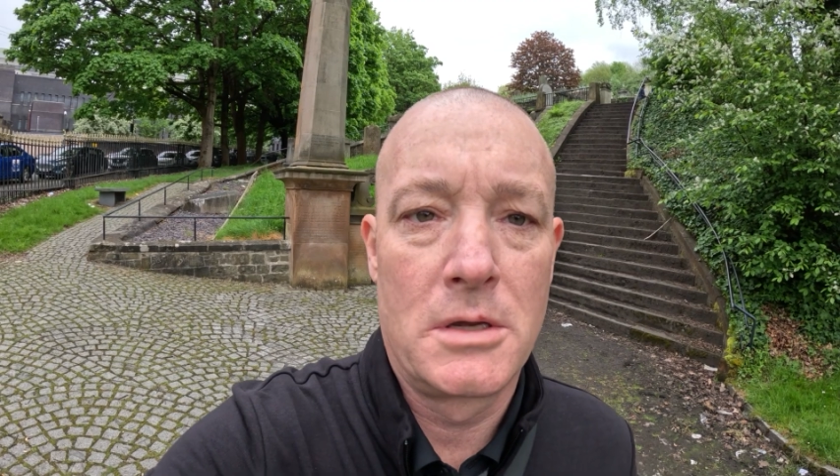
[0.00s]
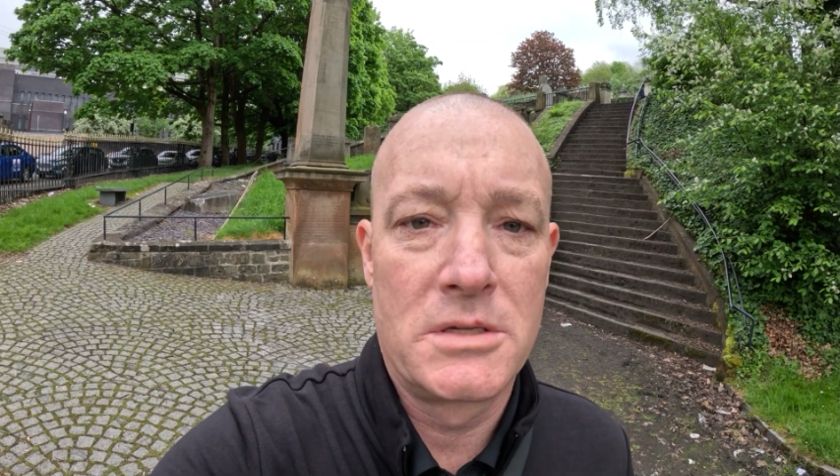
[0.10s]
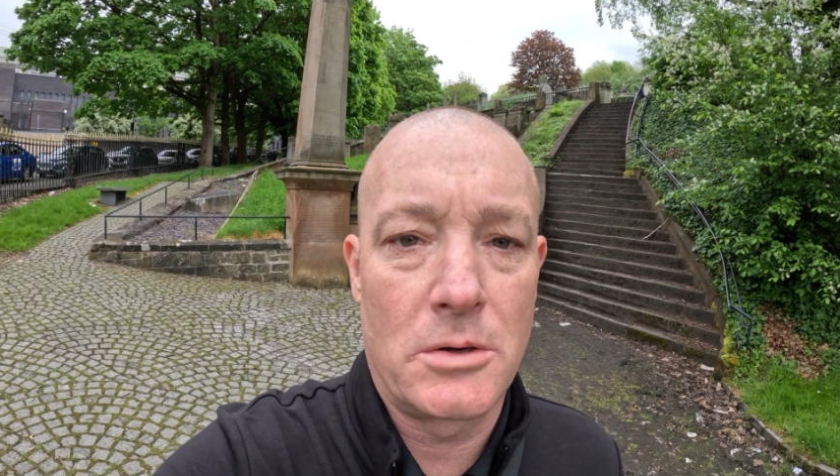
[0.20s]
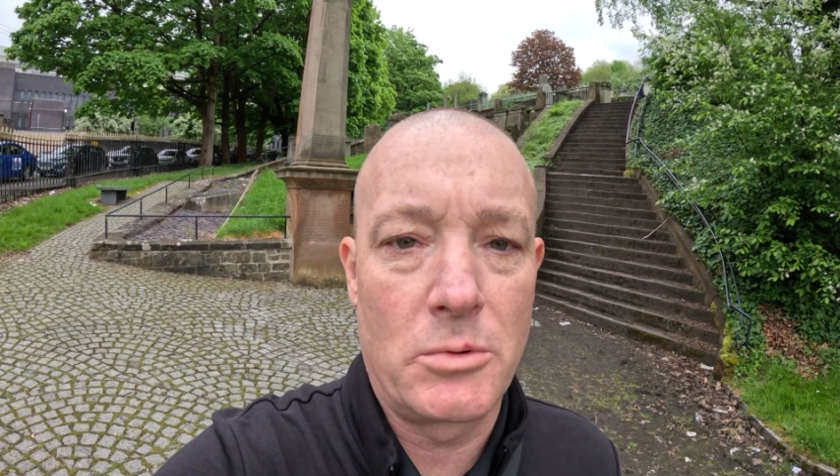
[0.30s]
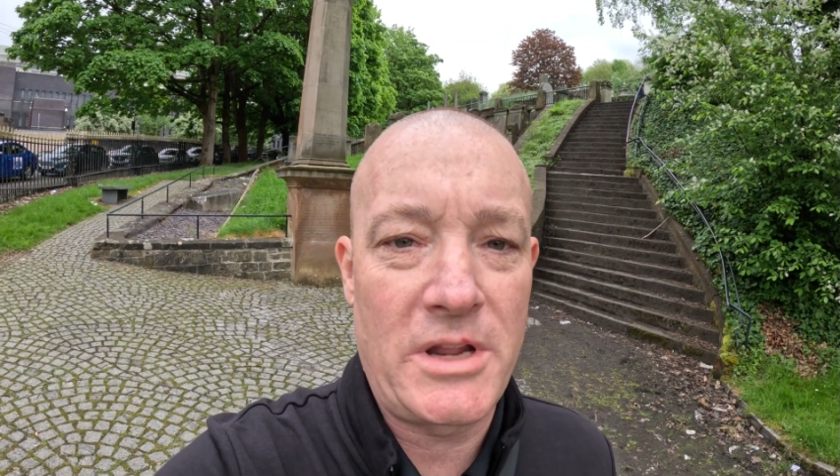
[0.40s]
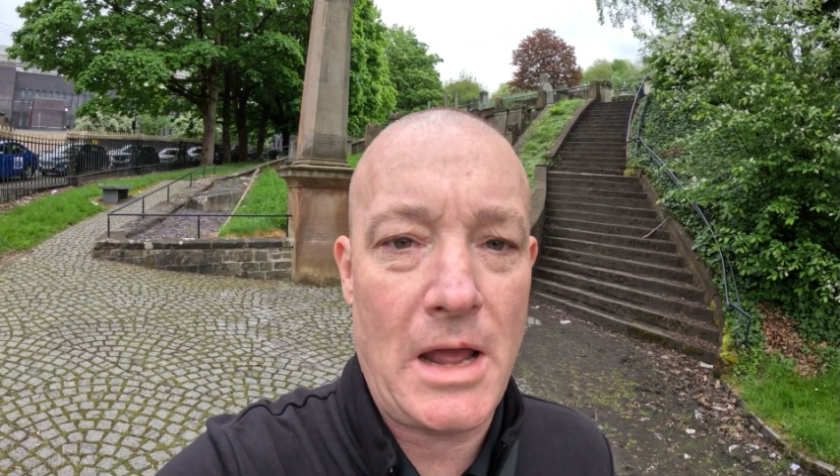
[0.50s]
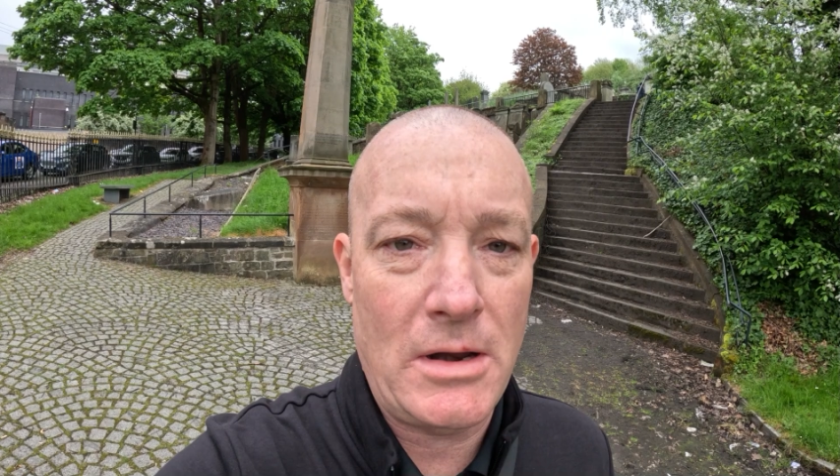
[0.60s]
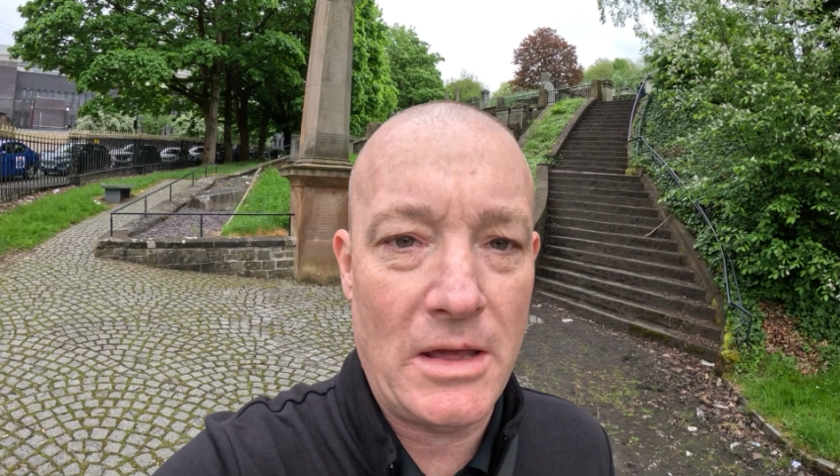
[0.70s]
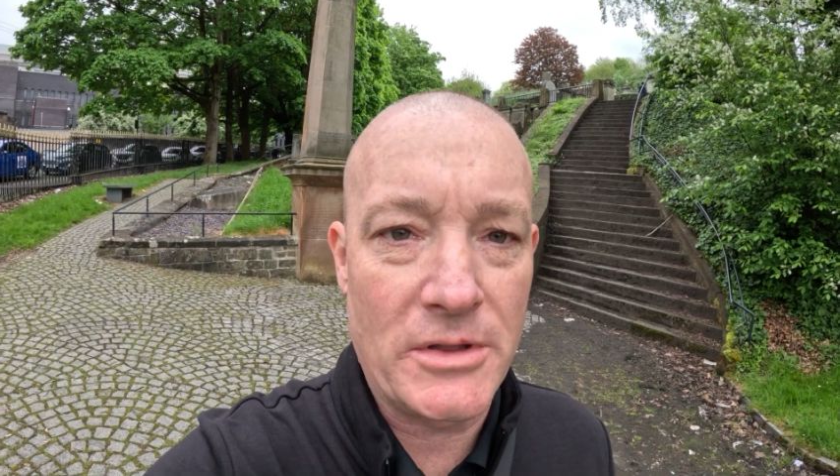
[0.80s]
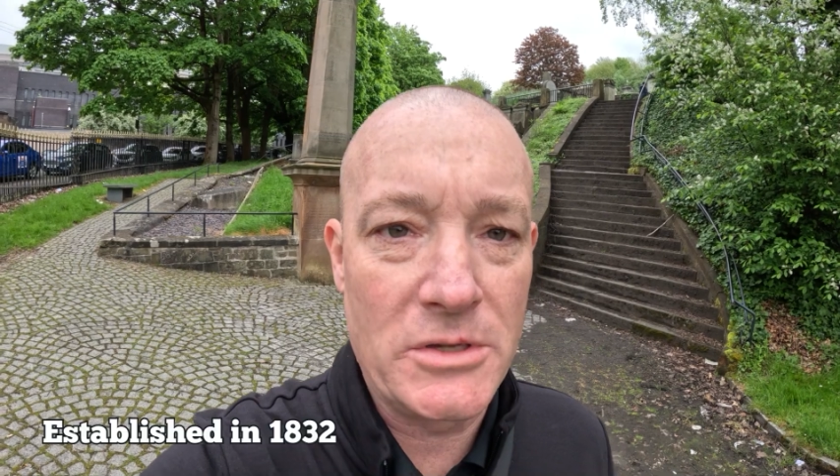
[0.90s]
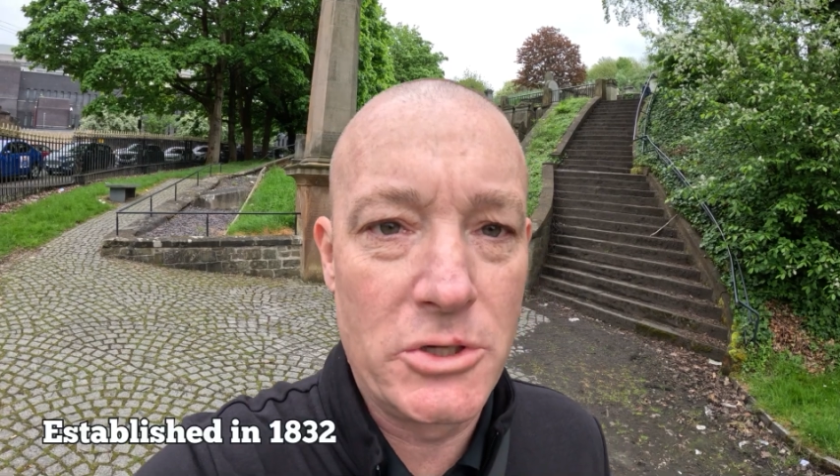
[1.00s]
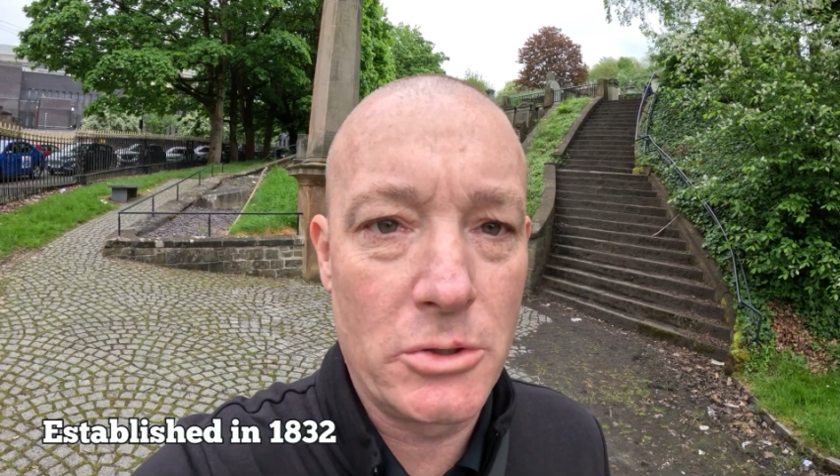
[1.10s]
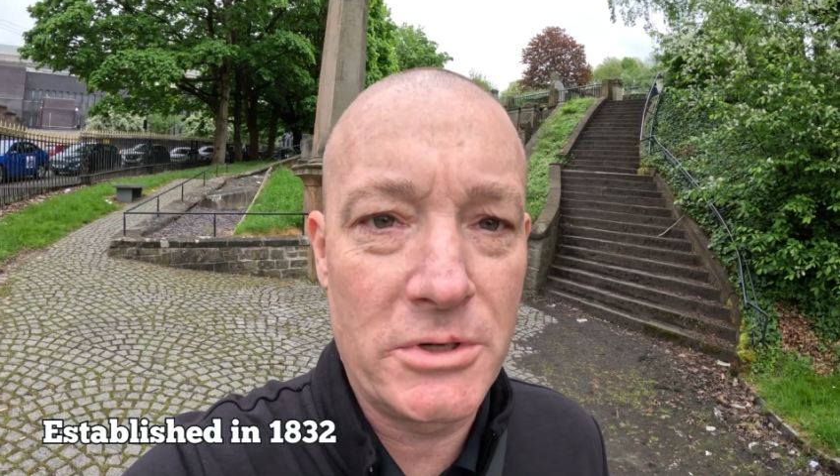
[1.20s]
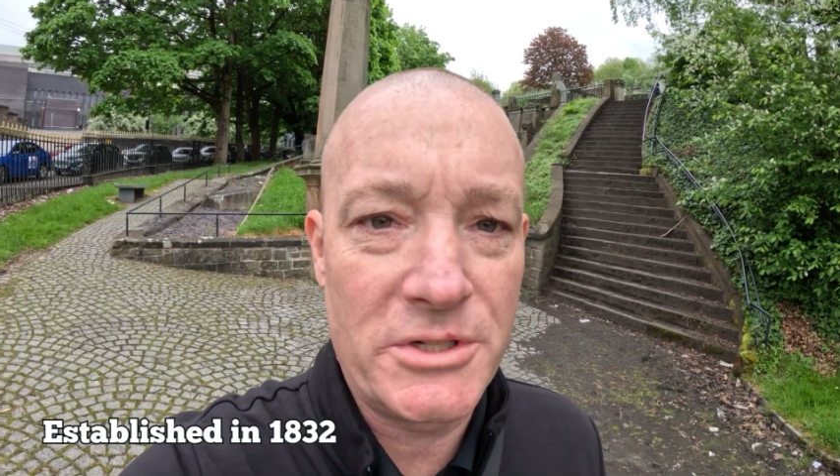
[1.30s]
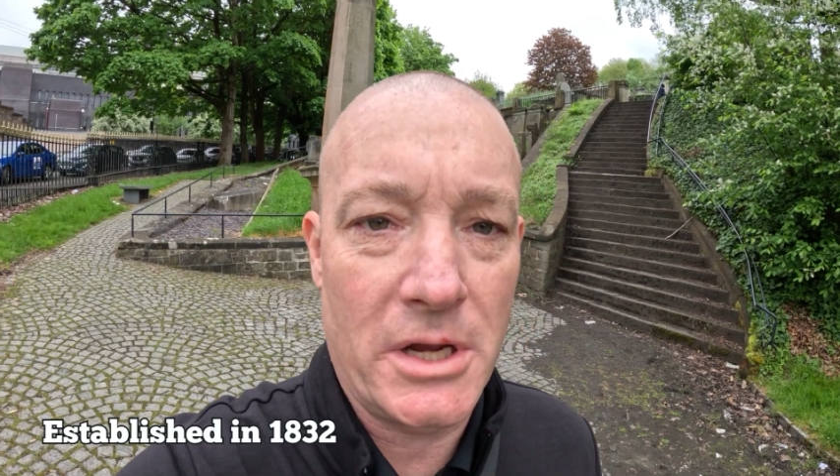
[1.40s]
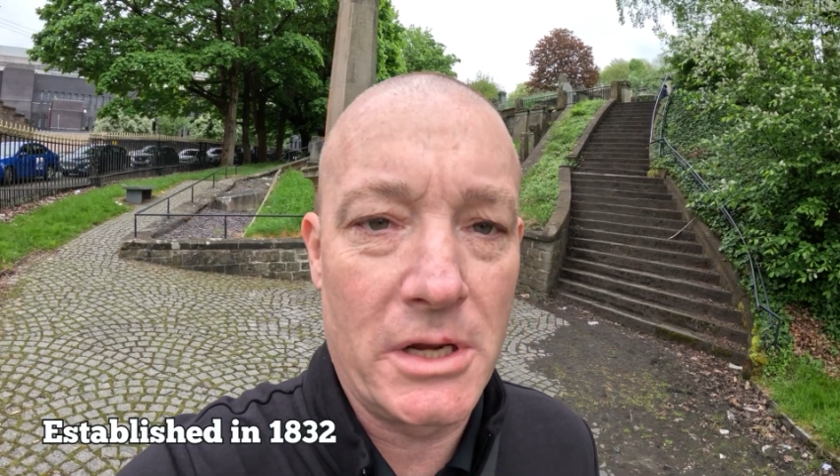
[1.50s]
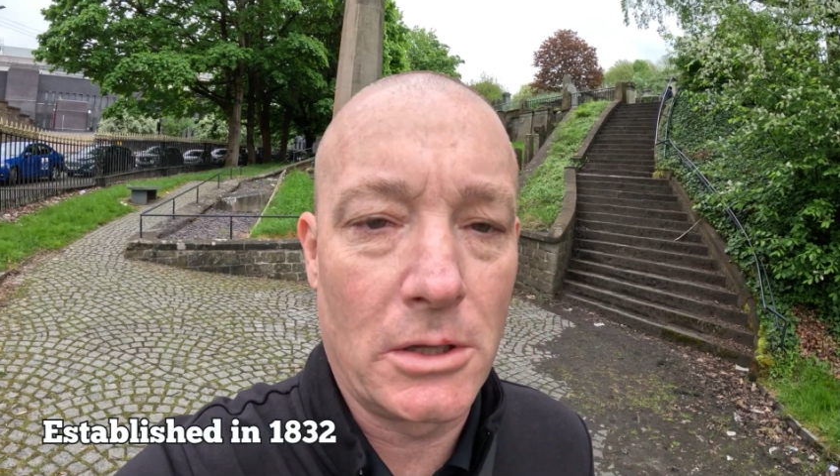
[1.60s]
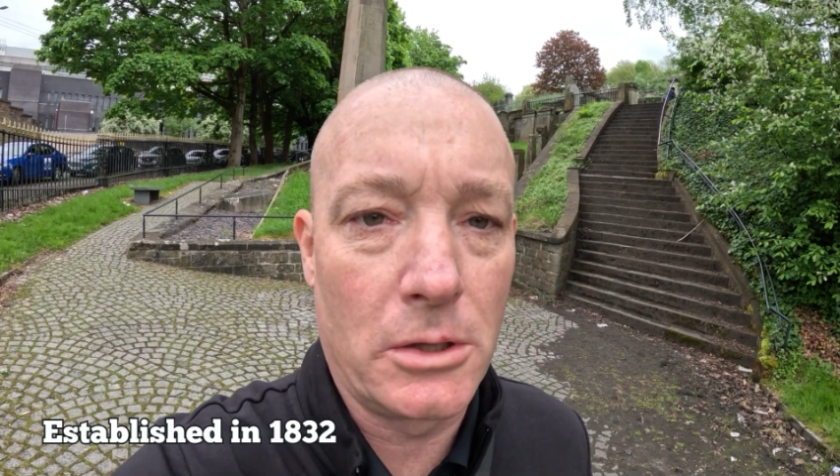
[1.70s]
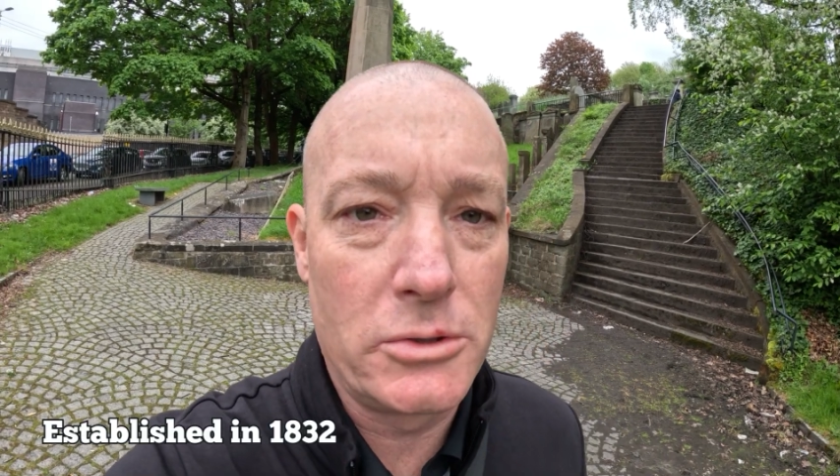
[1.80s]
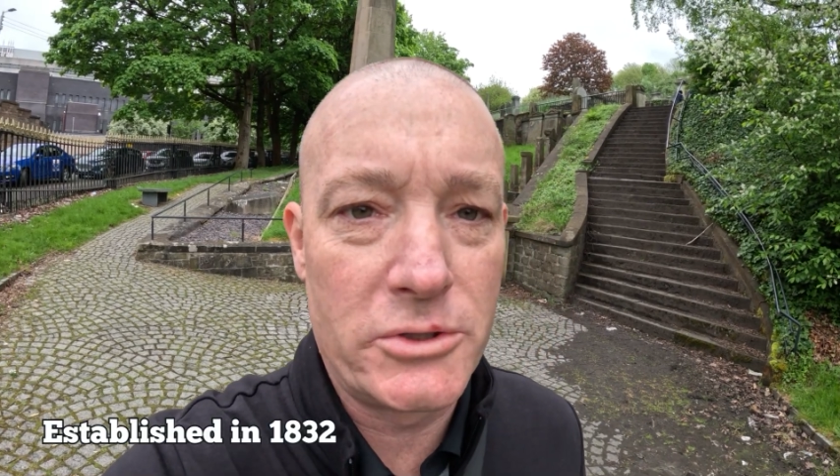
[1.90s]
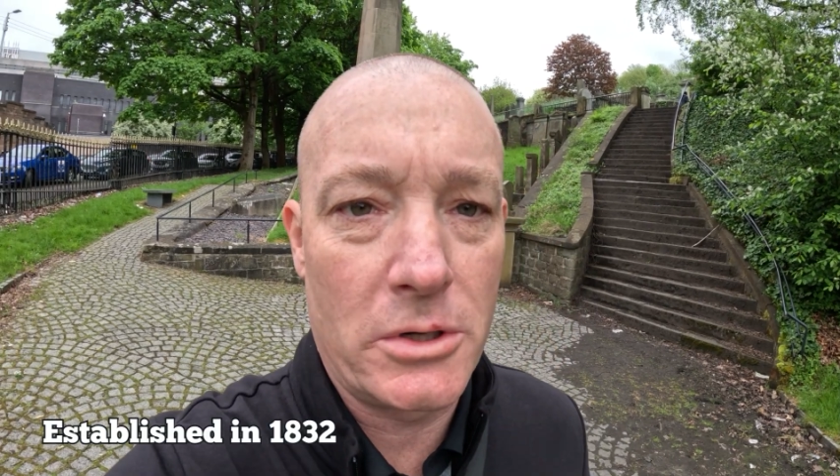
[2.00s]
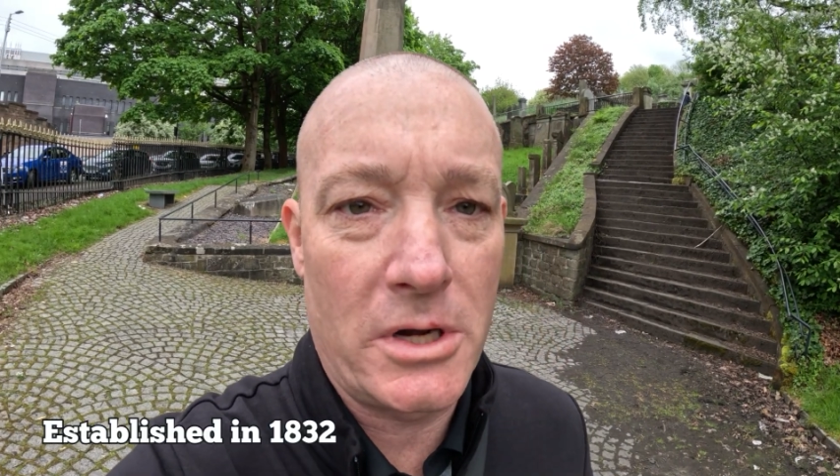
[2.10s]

So we're down at the Jewish enclosure